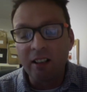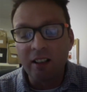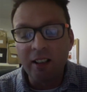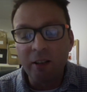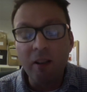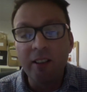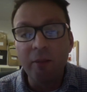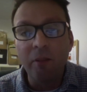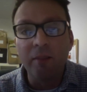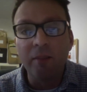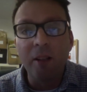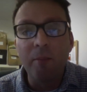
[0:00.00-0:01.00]
I quoted
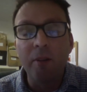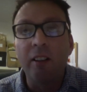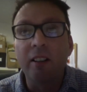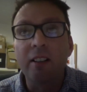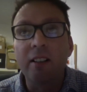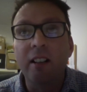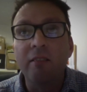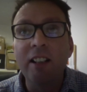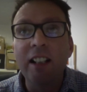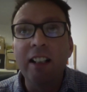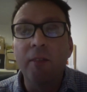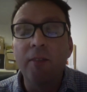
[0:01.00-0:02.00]
one of my books, a
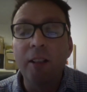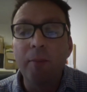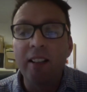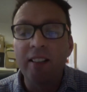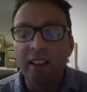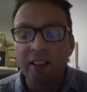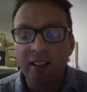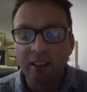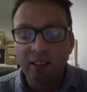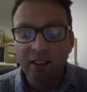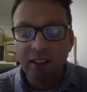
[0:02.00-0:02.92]
really lovely passage